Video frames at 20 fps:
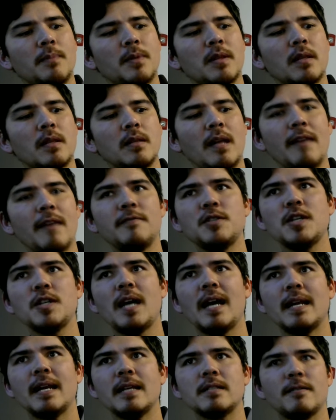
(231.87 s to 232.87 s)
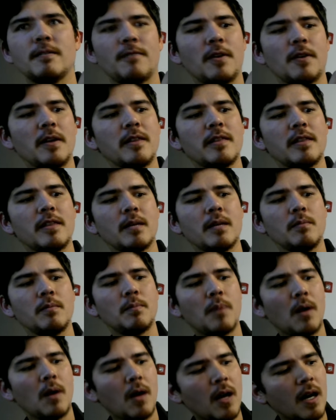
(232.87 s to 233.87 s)
but the live chat is a very thin
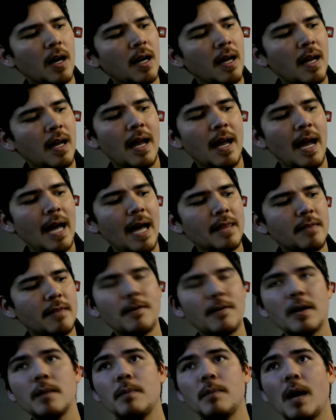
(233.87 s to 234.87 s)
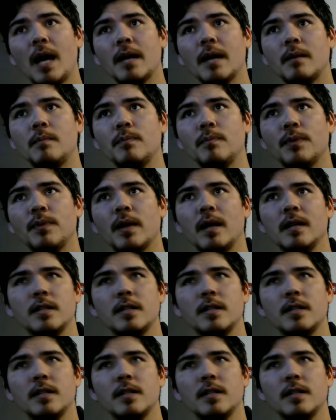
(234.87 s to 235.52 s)
bar at the very bottom.